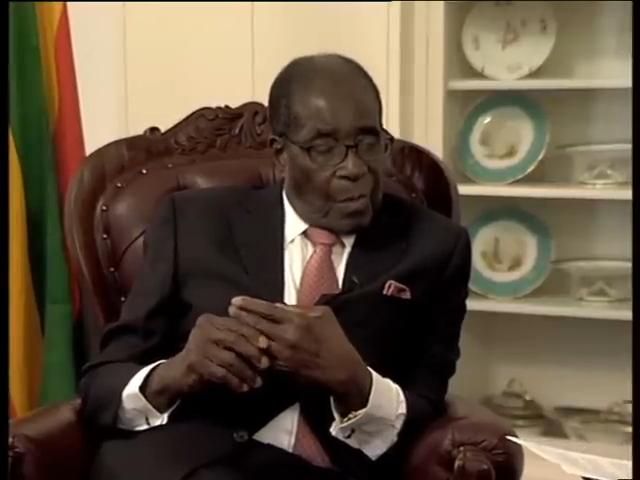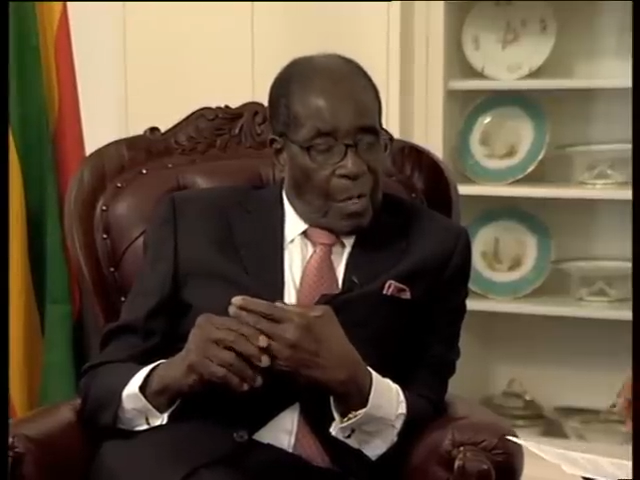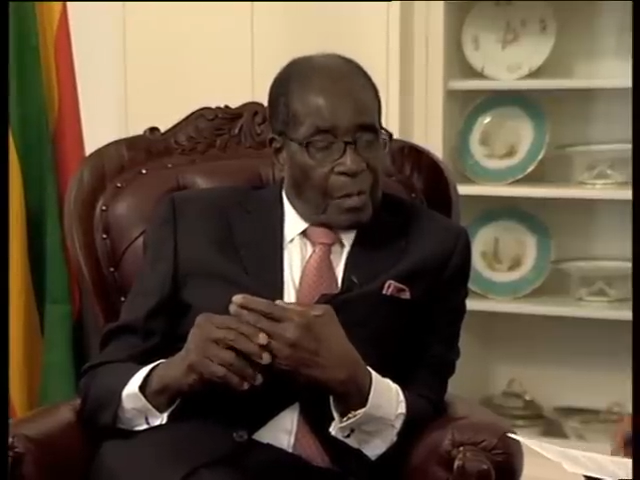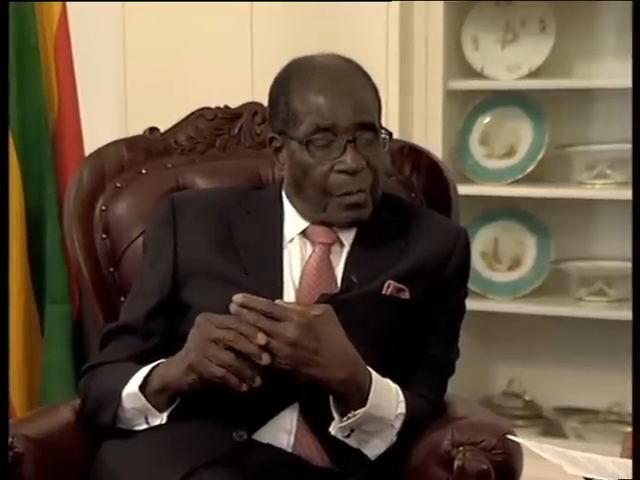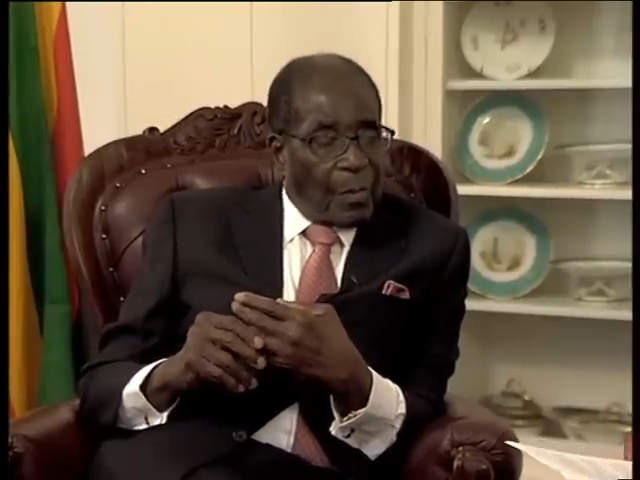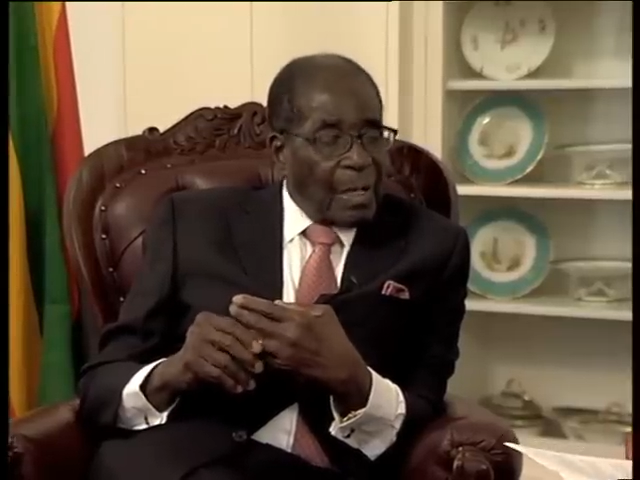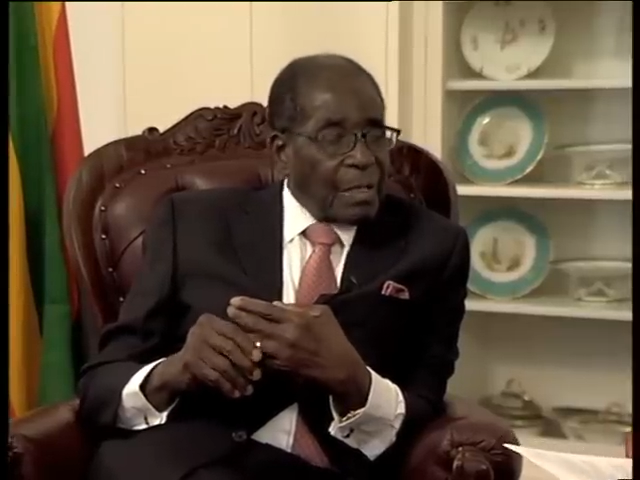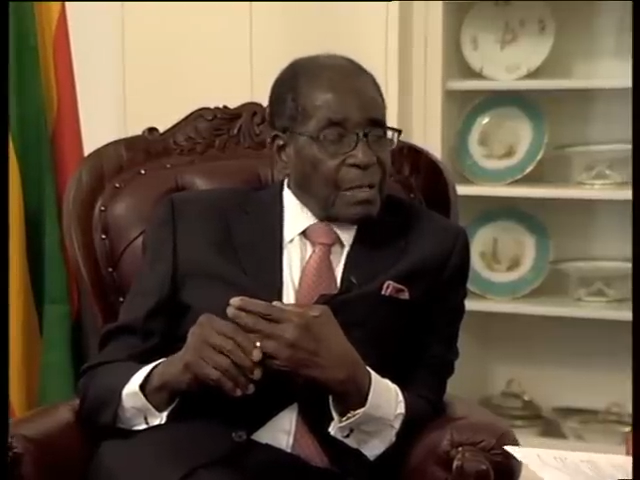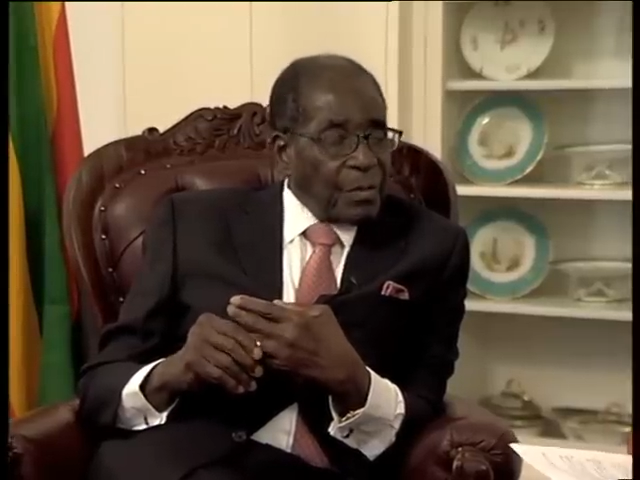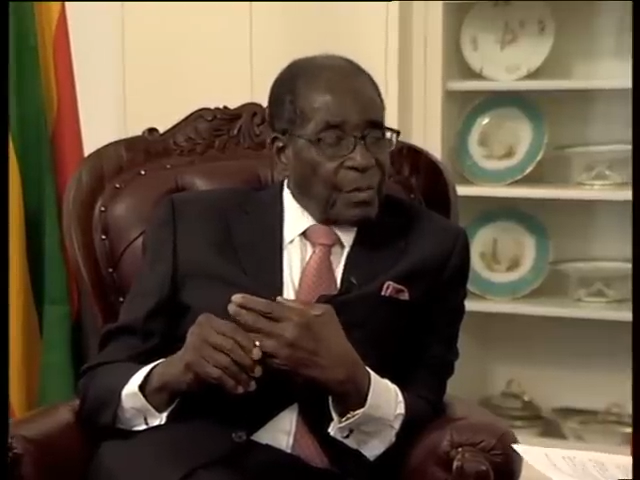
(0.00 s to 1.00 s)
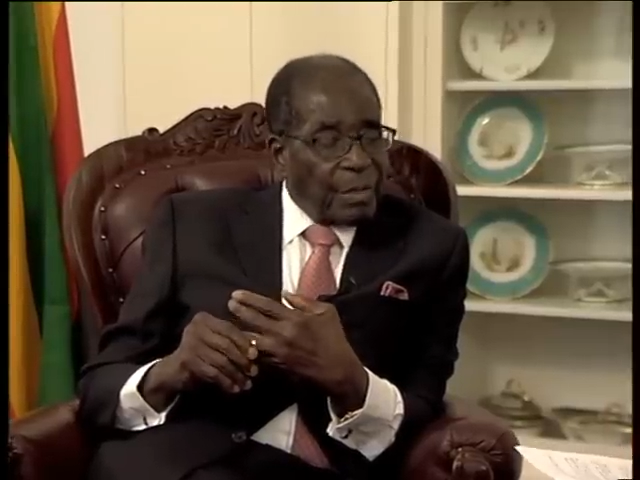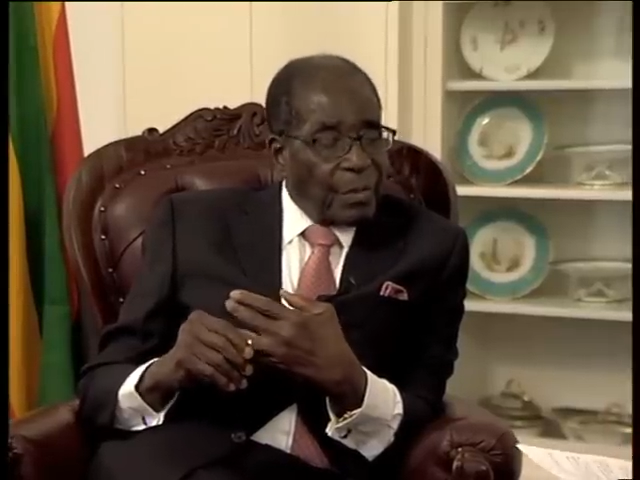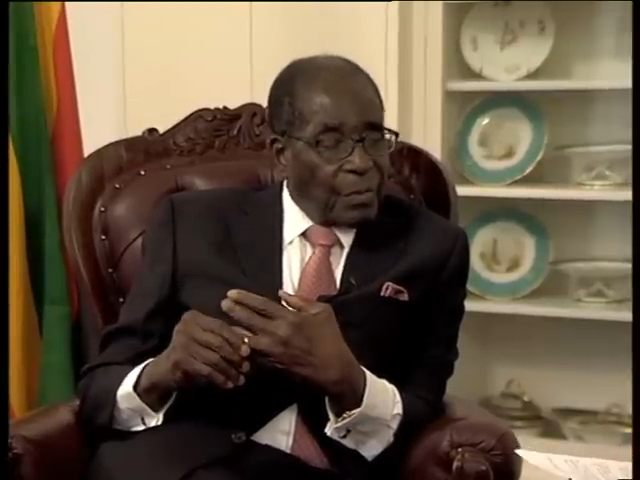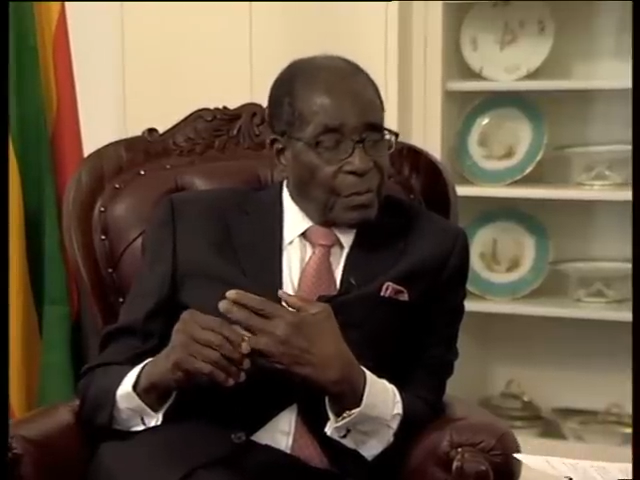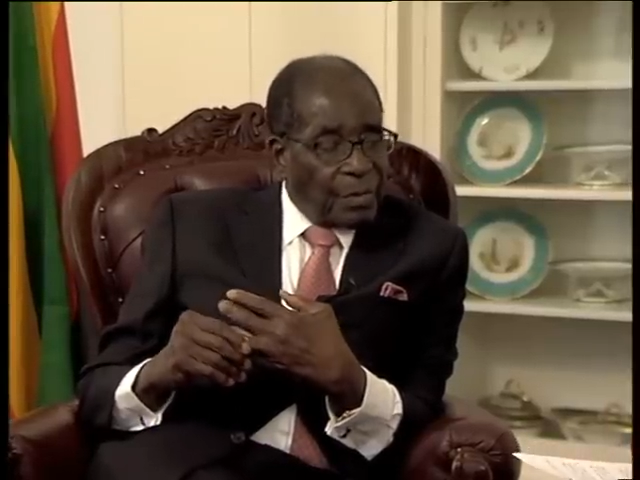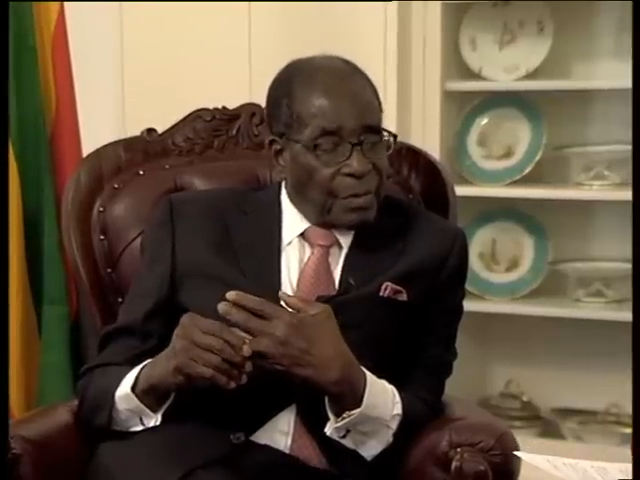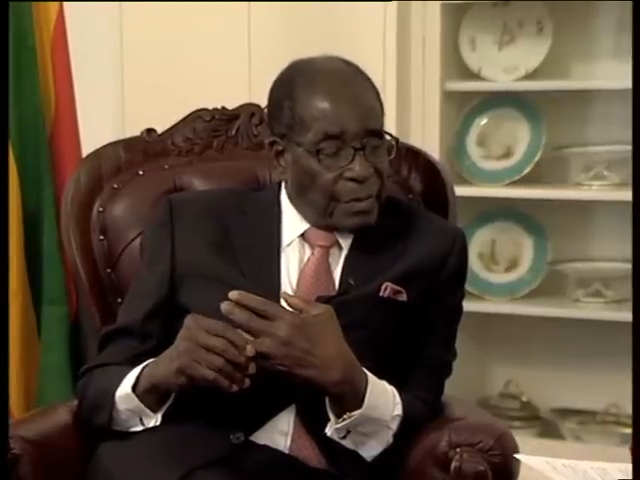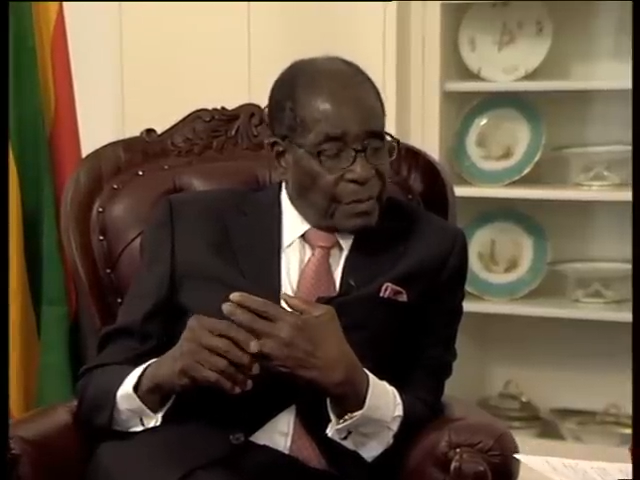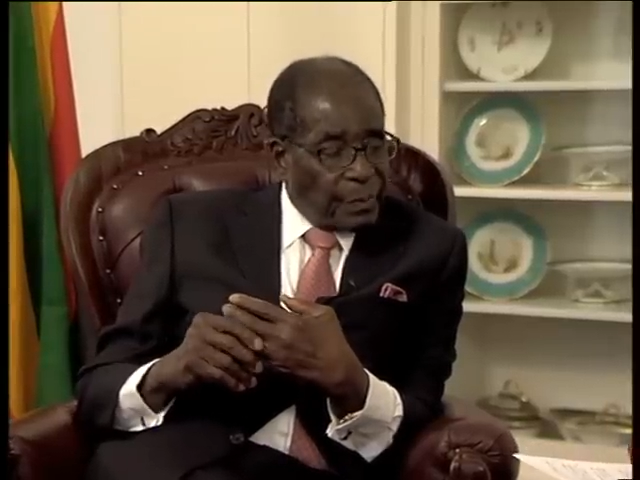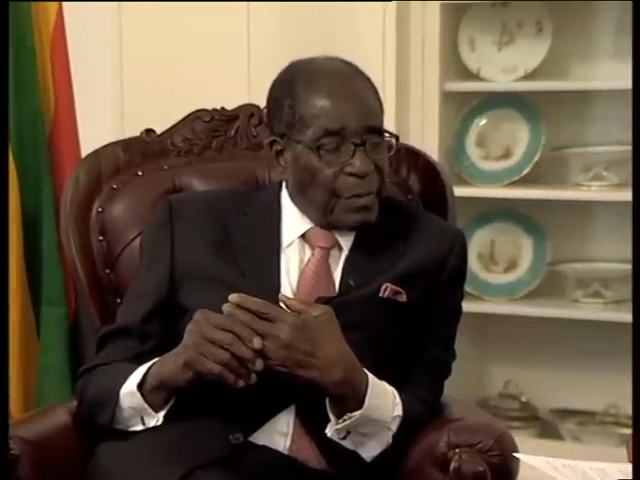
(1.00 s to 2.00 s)
Otherwise, we don't
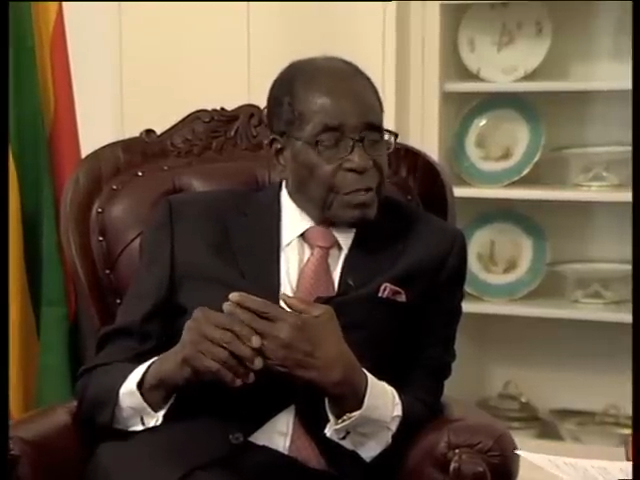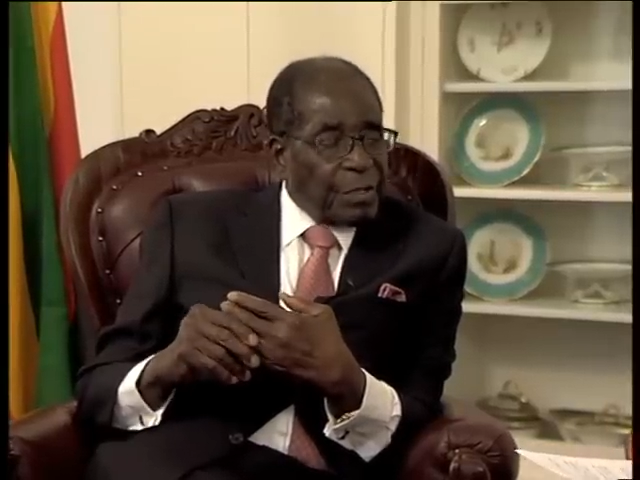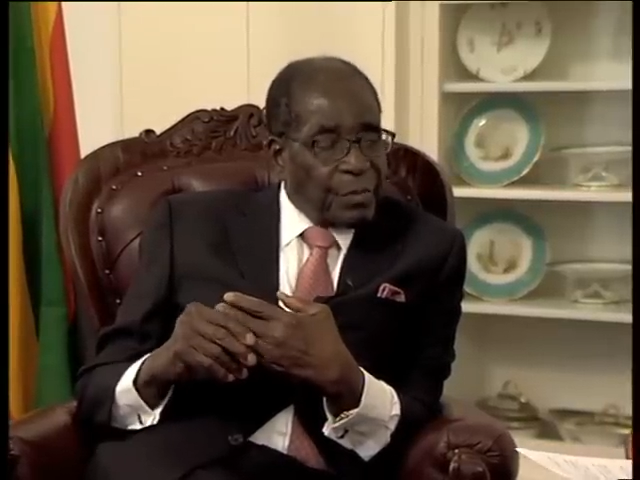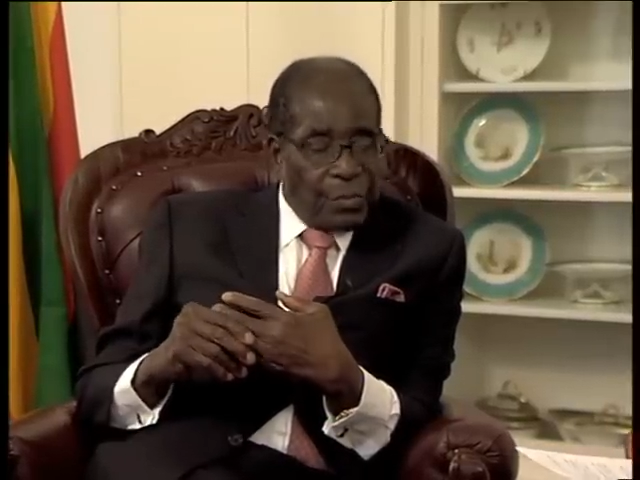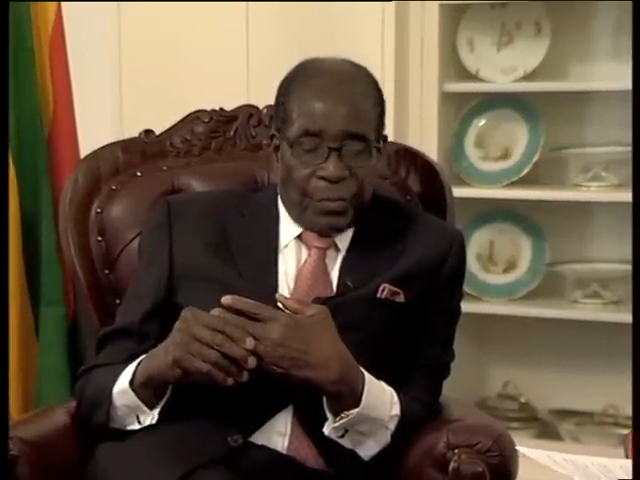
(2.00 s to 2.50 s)
meet